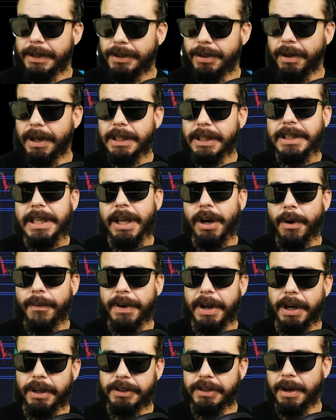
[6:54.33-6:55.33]
So get over
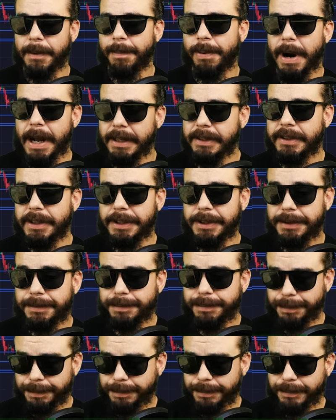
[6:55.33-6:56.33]
here to the prices.
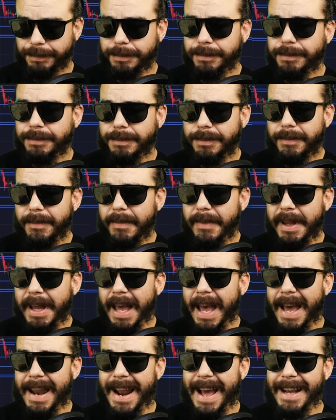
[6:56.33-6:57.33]

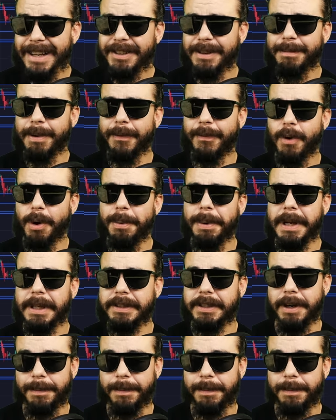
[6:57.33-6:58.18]
And actually, before we get to the